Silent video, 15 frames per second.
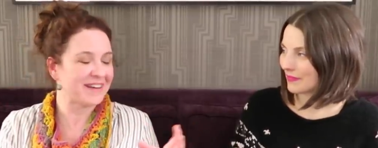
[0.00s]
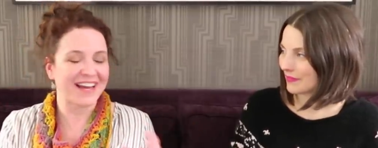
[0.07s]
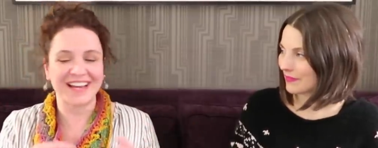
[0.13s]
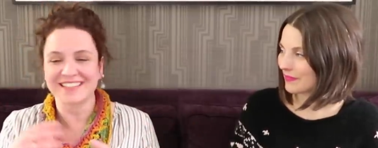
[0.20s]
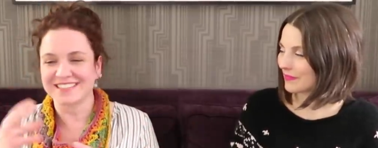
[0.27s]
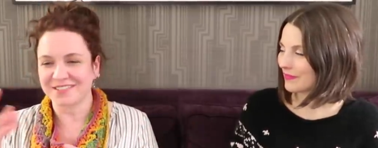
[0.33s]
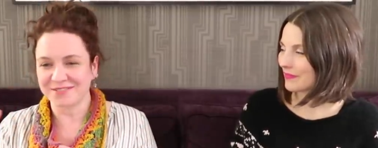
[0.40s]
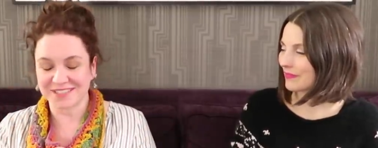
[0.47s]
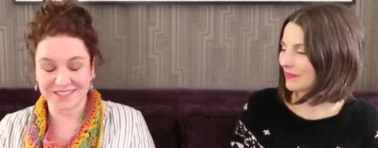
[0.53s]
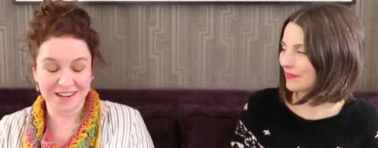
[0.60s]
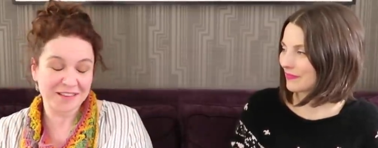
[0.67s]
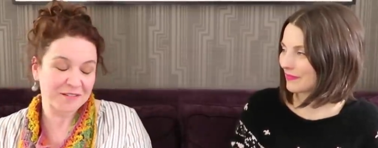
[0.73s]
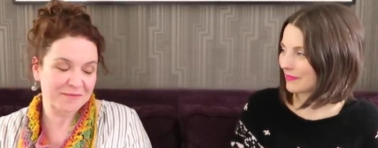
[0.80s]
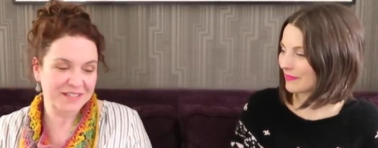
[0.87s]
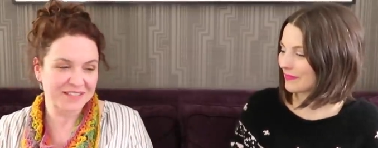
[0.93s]
Speaker 1: a mess. There was
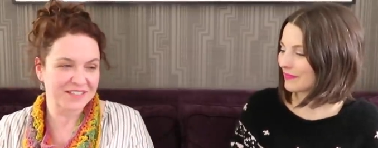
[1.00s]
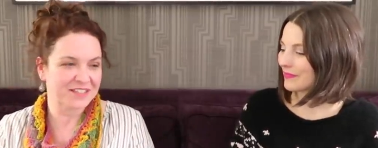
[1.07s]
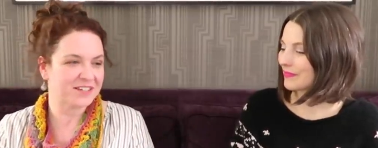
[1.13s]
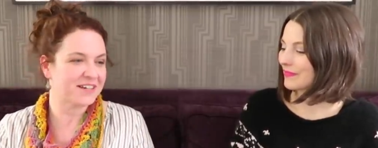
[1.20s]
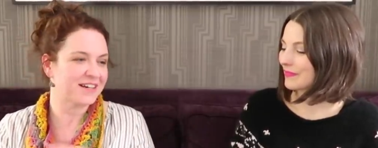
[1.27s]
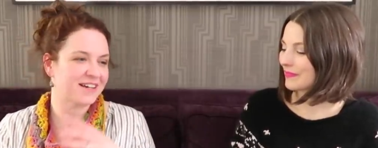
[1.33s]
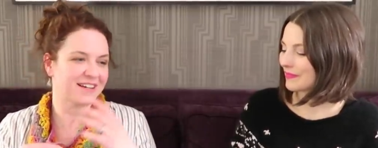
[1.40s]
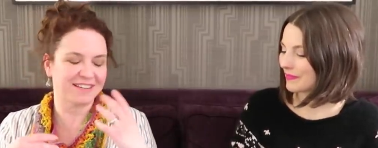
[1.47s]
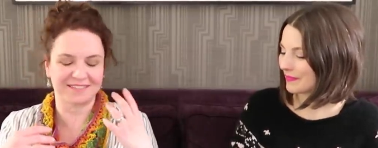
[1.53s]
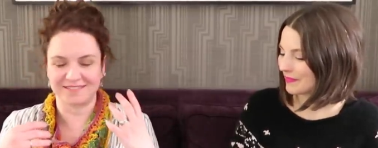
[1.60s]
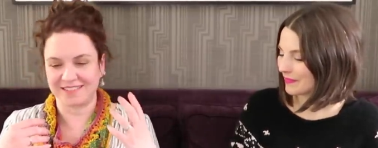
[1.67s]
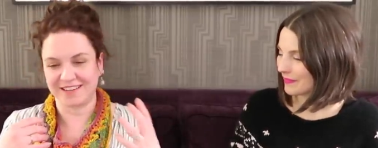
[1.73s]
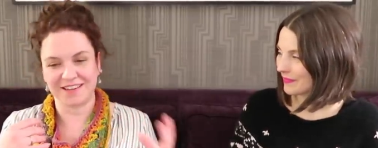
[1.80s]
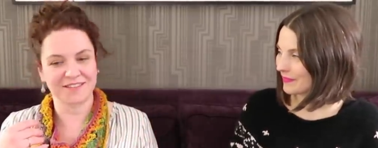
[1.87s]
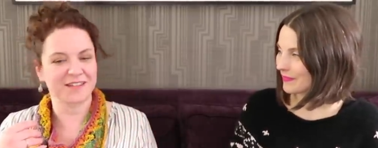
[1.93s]
another meal to cook,
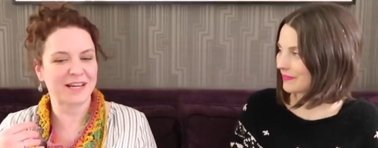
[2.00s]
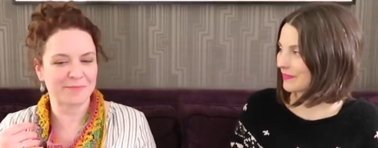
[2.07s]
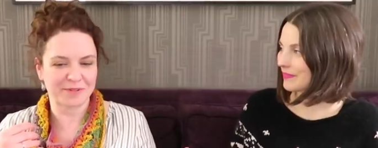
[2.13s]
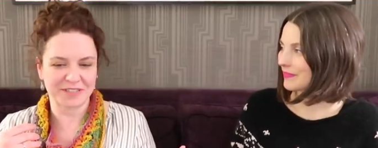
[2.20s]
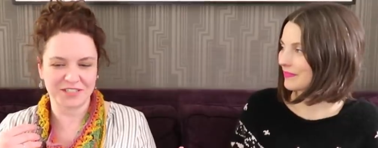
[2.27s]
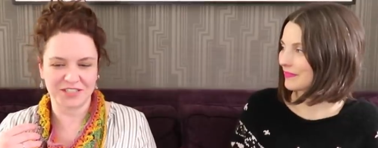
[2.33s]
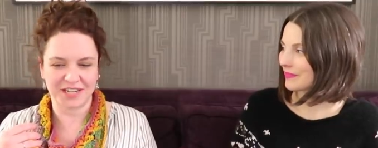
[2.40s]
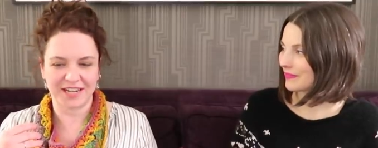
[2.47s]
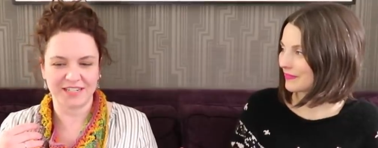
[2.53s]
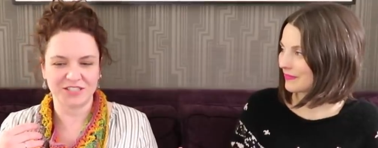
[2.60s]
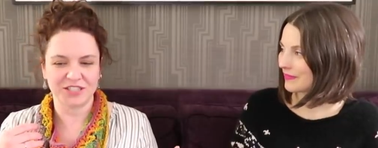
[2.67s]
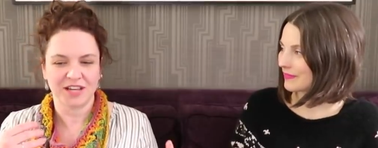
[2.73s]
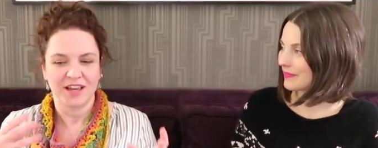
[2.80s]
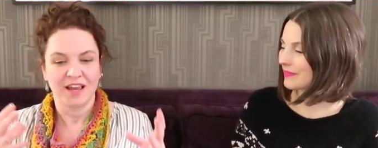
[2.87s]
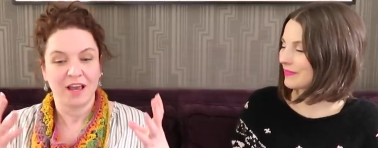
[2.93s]
another diaper to
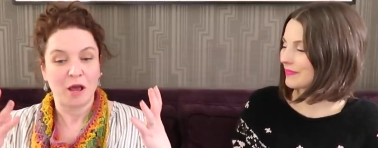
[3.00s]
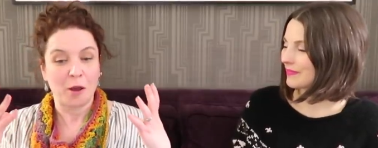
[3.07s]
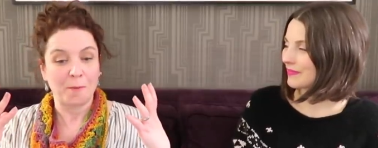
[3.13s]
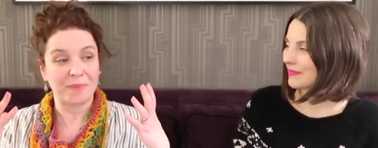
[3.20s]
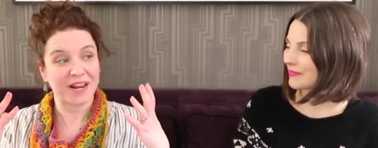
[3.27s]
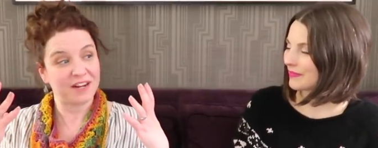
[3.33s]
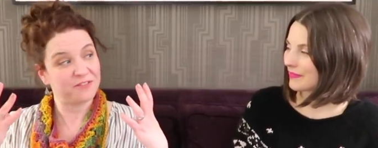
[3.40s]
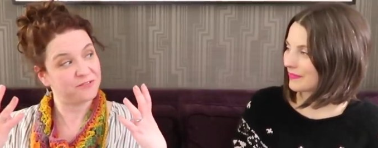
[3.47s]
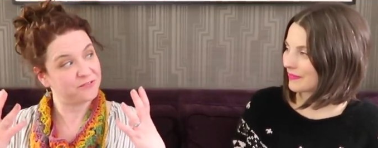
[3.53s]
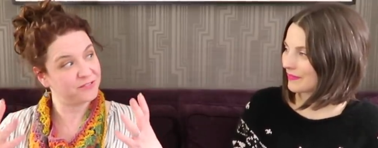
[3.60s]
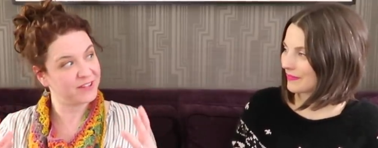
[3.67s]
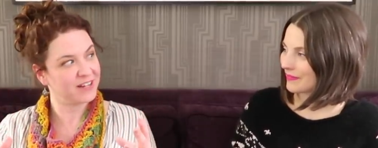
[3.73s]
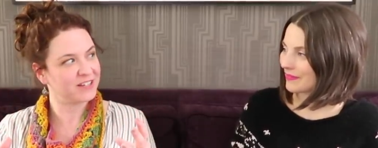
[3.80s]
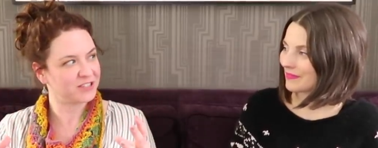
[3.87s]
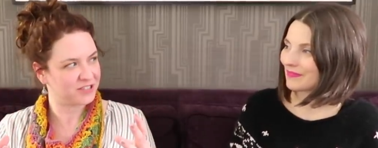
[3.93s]
change, but I'd
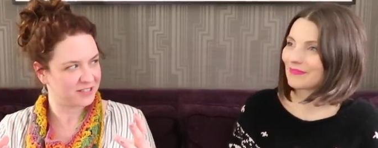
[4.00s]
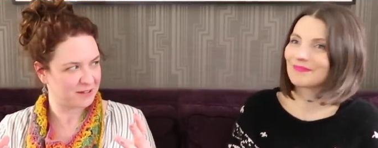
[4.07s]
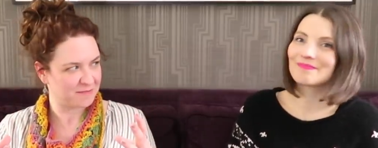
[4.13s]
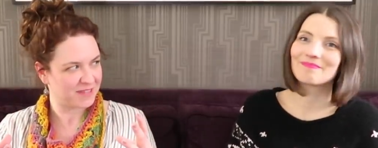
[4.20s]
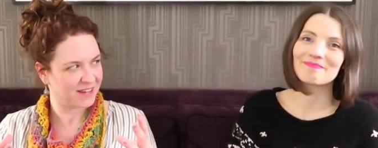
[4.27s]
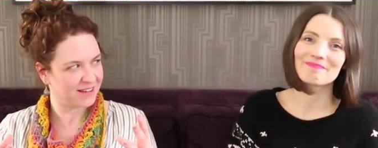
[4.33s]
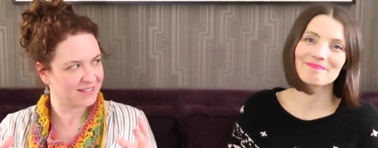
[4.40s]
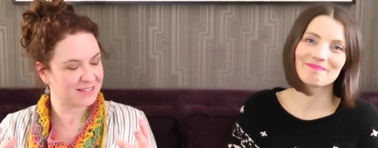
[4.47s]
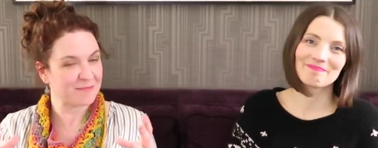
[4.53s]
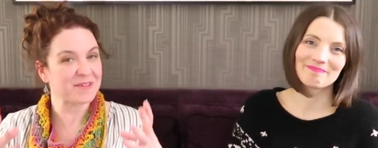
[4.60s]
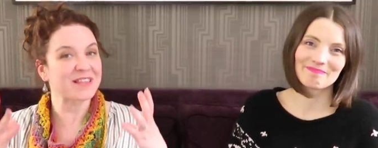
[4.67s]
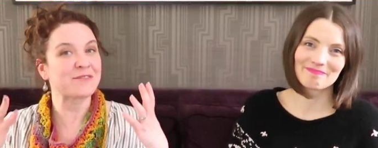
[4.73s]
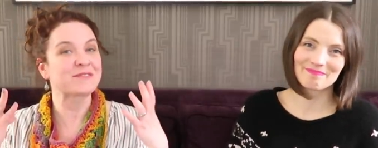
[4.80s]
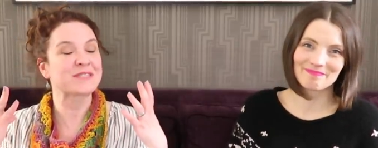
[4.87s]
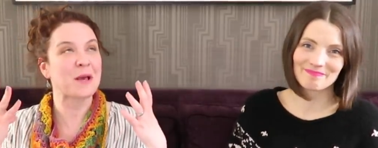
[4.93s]
finished something, something
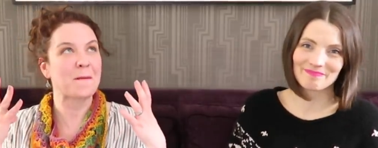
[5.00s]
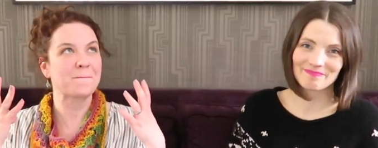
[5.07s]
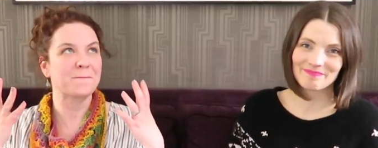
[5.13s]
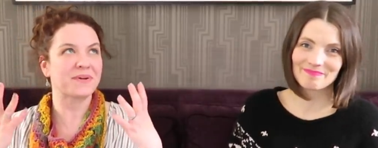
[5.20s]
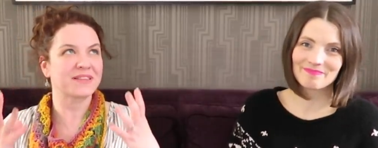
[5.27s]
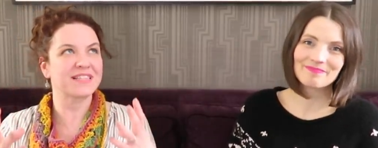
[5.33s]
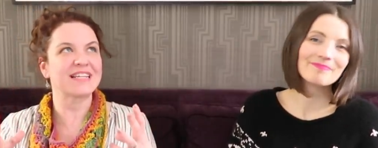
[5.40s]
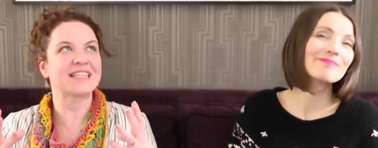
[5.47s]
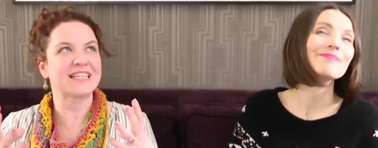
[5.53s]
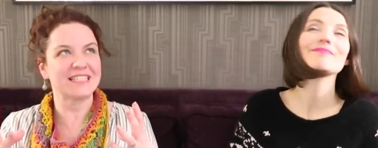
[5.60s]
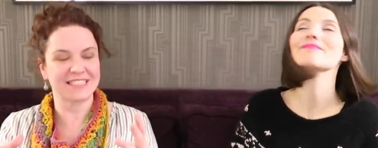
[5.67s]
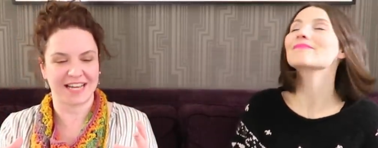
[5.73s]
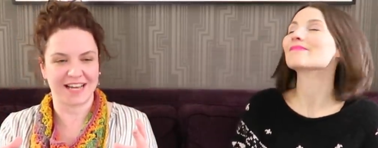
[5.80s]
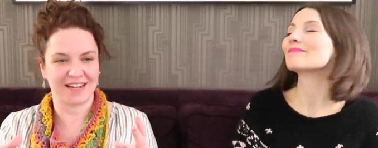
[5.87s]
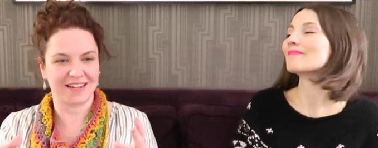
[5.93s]
that was mm. completely
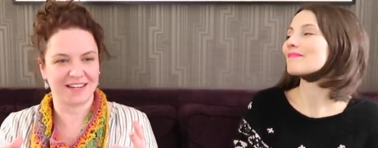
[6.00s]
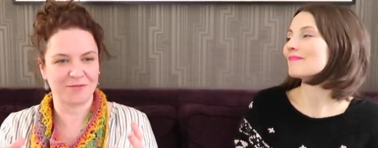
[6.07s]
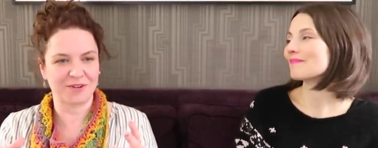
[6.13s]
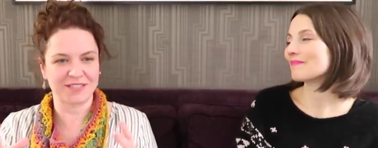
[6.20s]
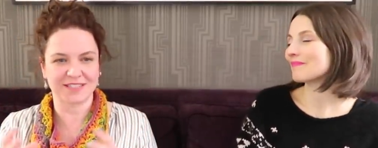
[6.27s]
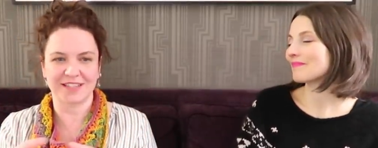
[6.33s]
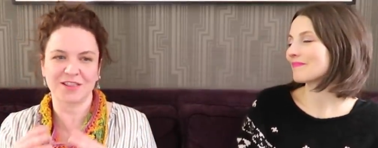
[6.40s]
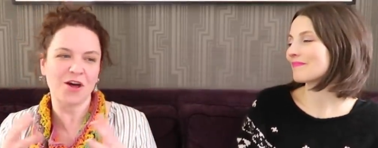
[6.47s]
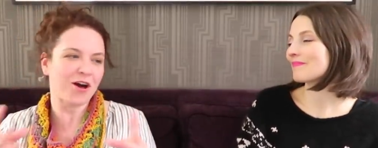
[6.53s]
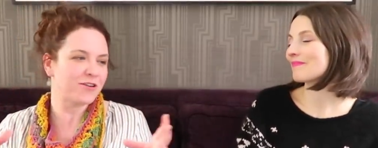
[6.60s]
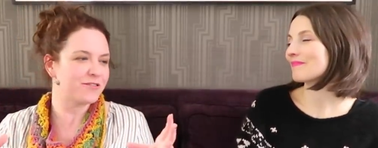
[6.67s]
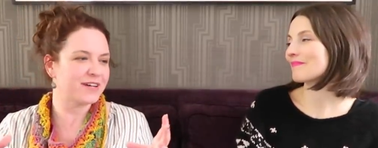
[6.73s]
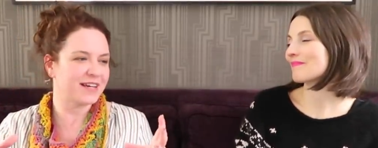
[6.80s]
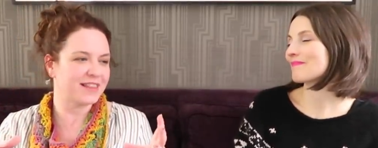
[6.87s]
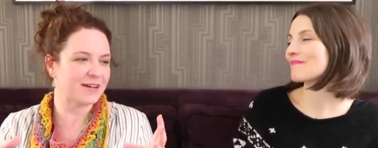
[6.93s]
done. It wasn't
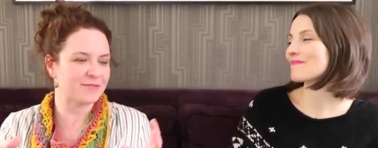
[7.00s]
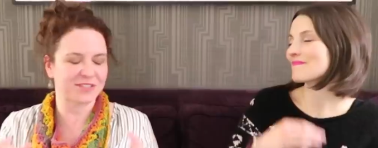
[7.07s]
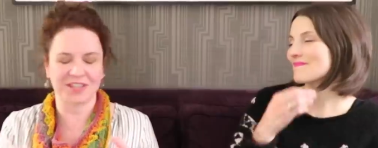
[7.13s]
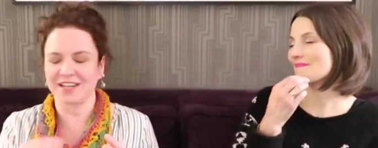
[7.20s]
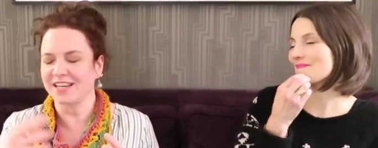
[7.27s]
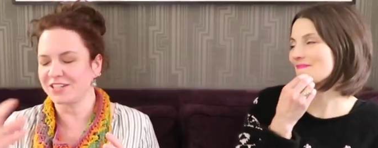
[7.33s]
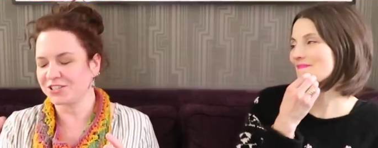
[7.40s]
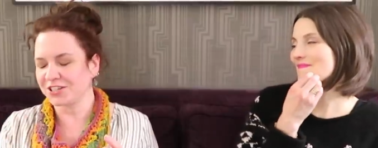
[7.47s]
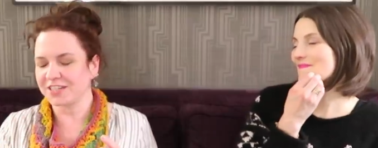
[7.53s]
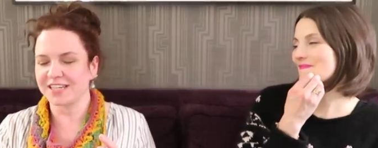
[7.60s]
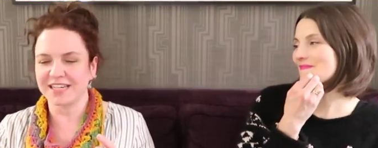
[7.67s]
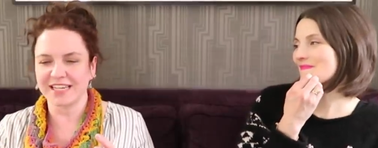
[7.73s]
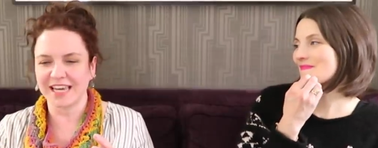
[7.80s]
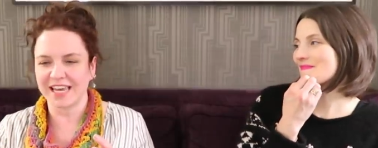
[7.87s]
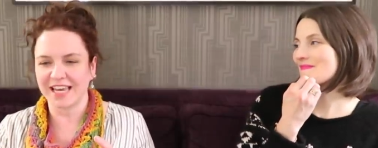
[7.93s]
laundry that was going to get
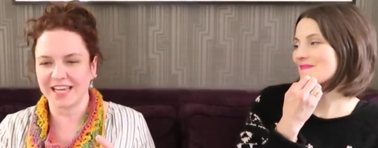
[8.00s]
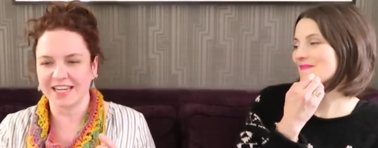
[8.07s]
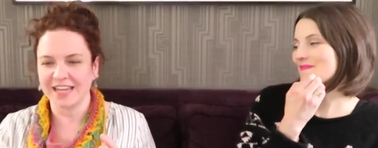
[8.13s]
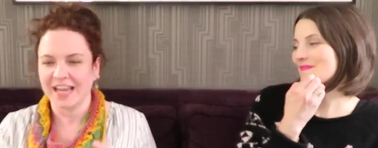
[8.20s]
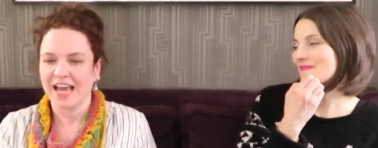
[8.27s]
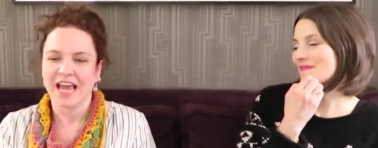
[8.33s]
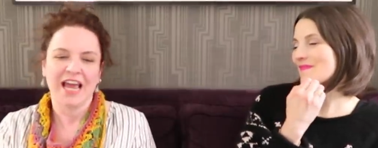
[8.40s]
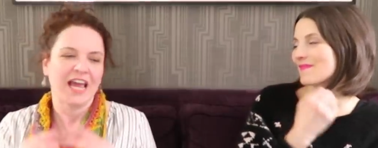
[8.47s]
dirty again.